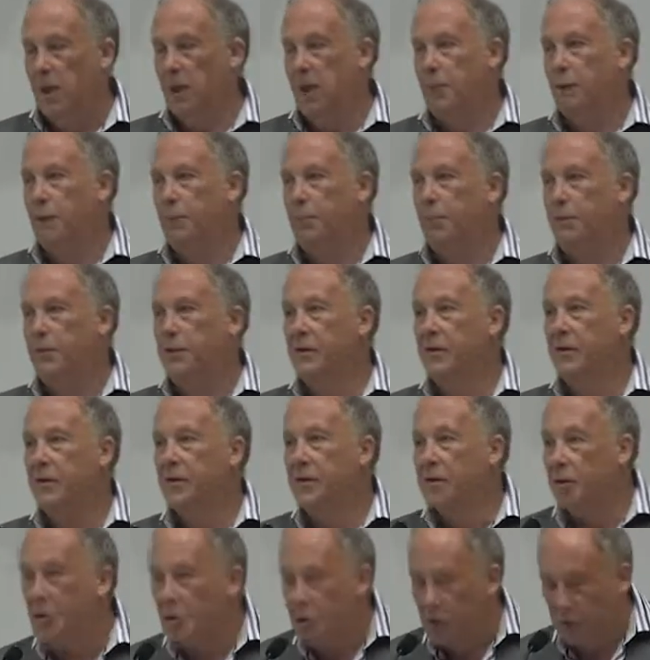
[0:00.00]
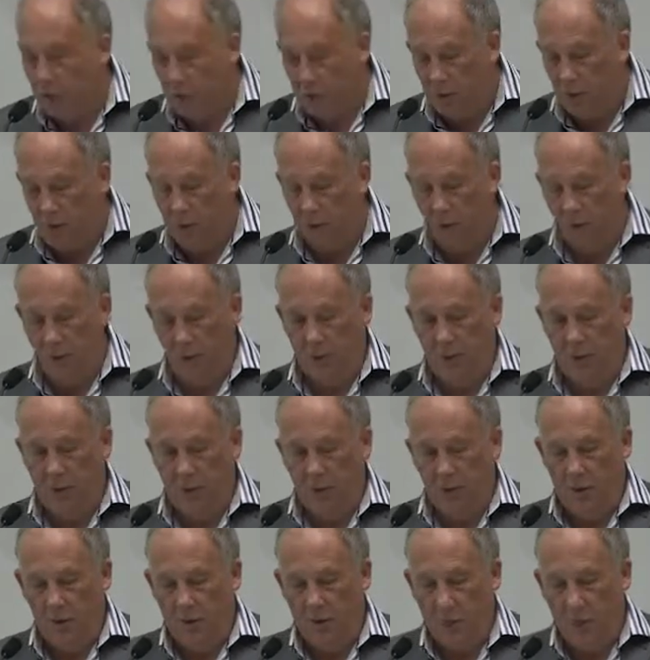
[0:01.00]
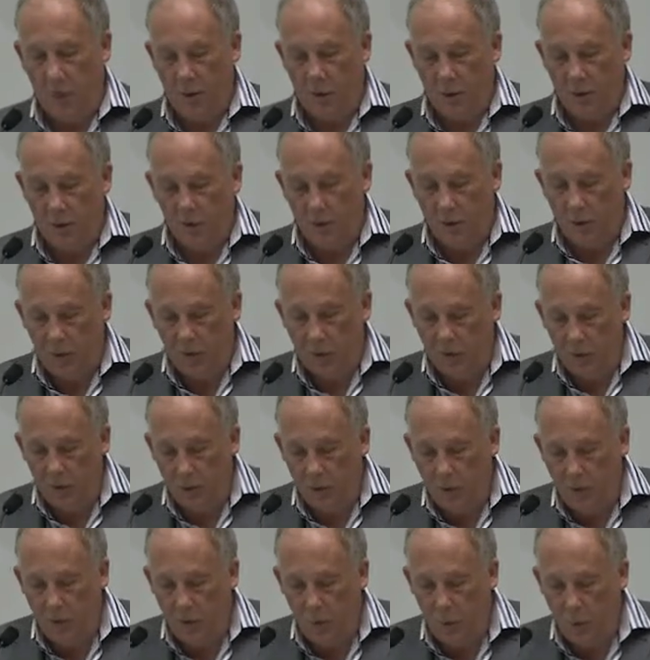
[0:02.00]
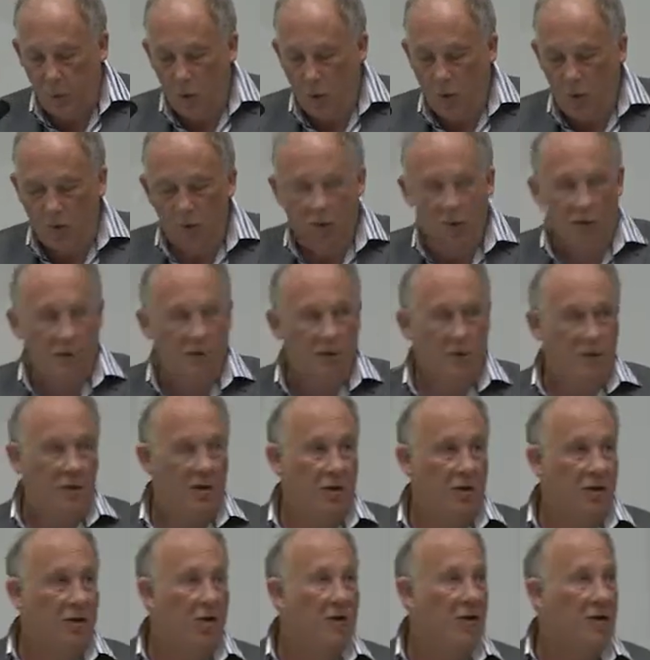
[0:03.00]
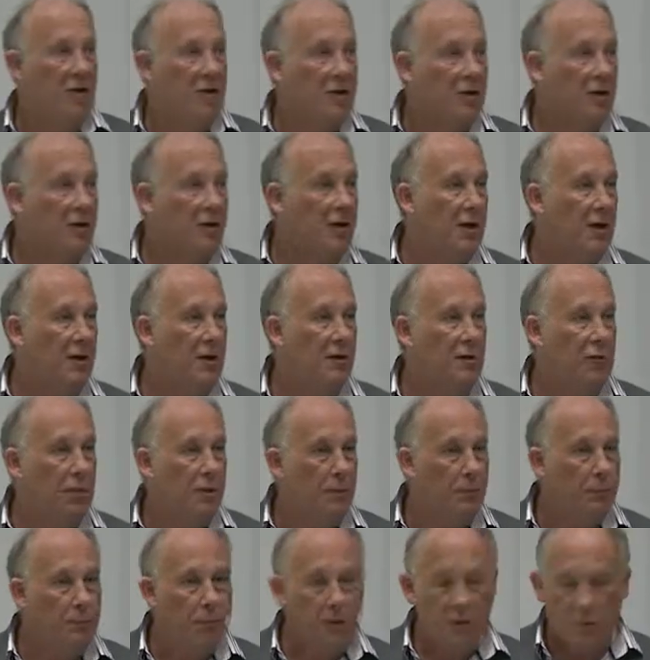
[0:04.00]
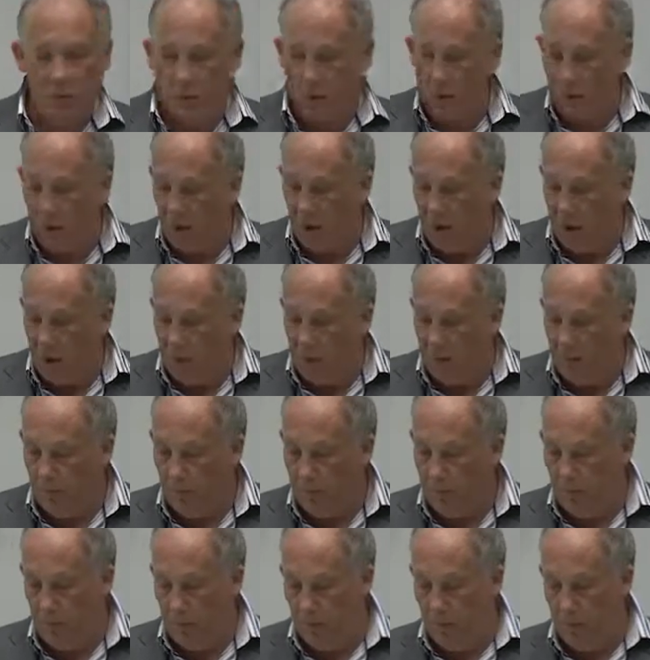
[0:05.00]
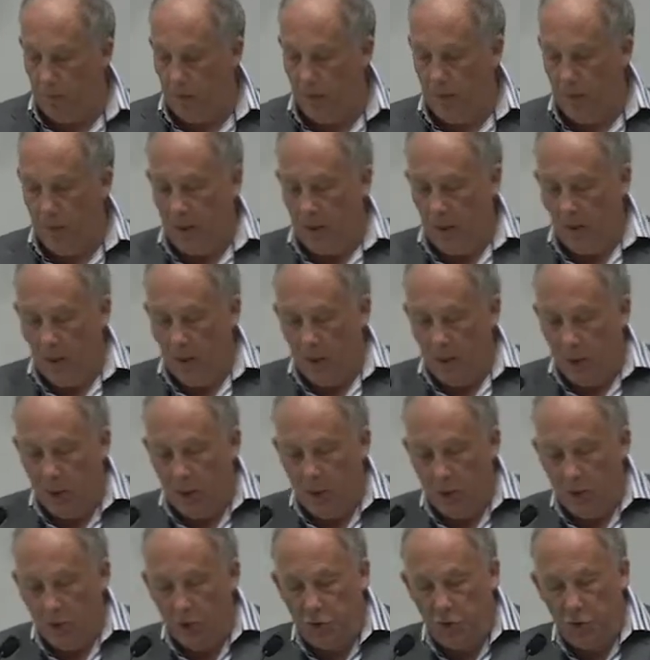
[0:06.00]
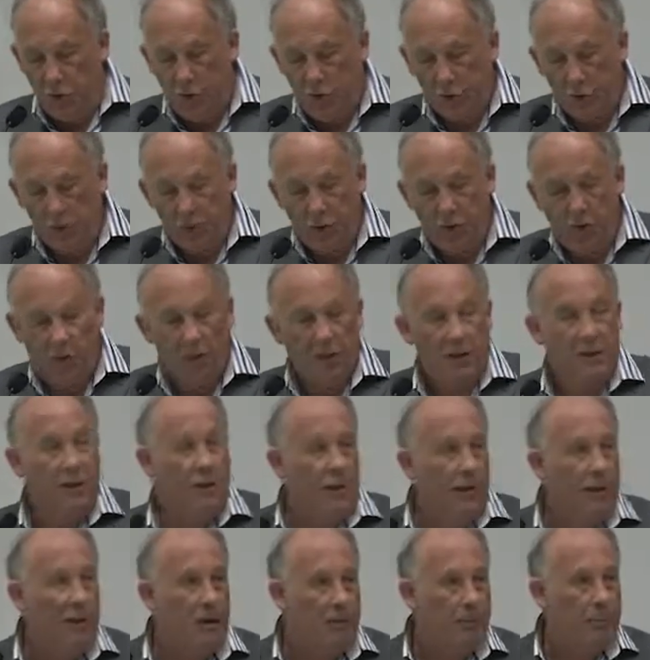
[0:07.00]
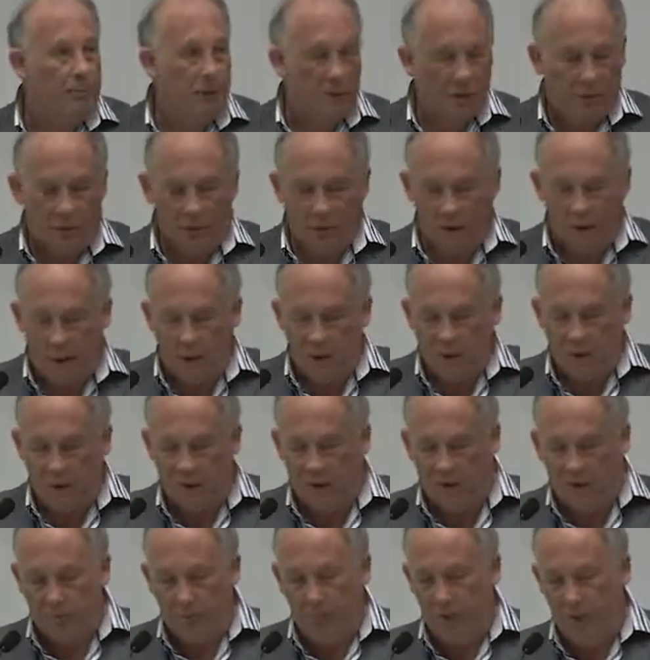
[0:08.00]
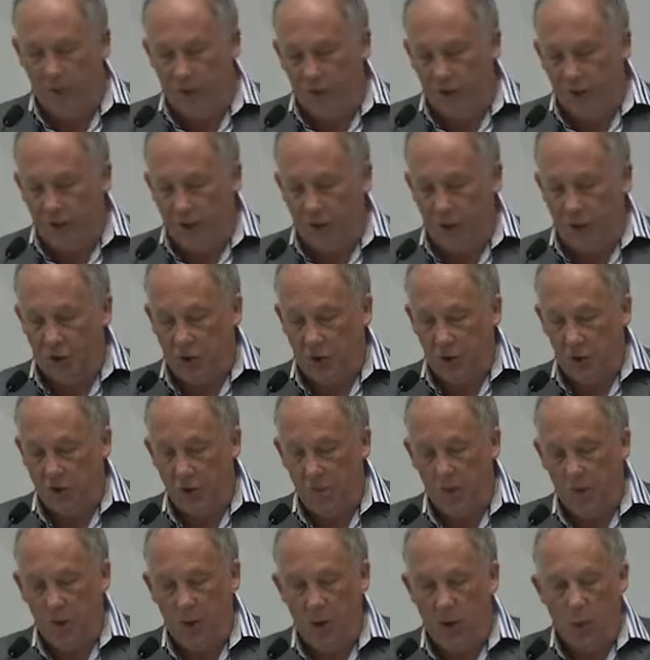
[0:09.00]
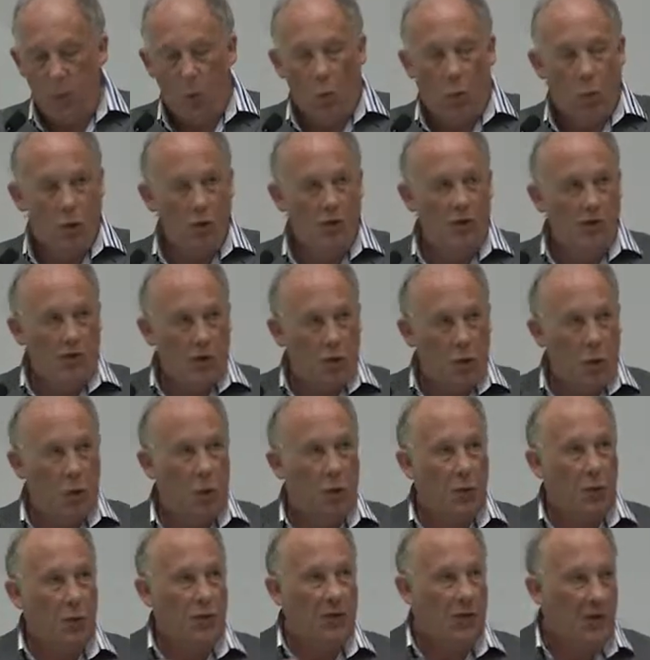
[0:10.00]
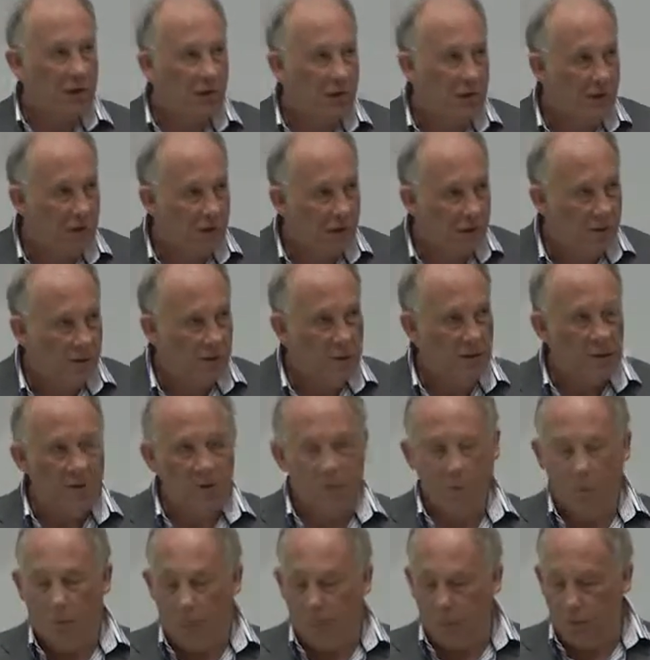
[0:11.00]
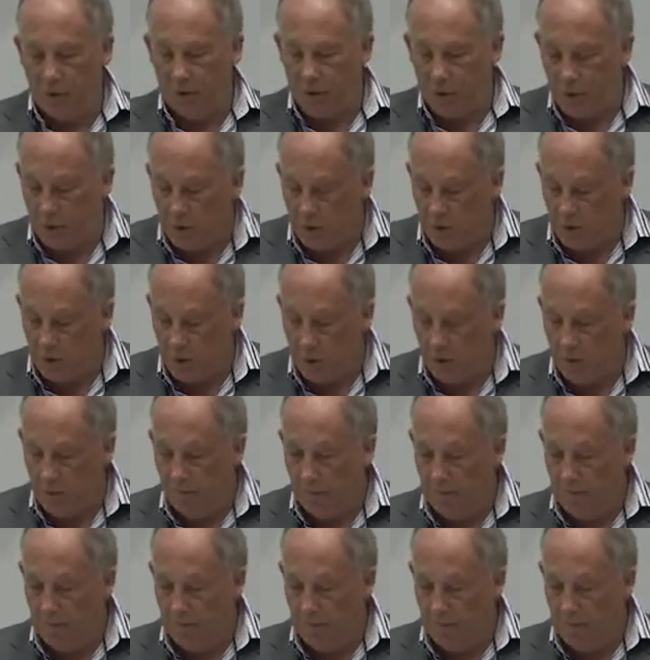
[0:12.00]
The position that one took whilst discussing a topic or theme during a disputation was your thesis, it's your position,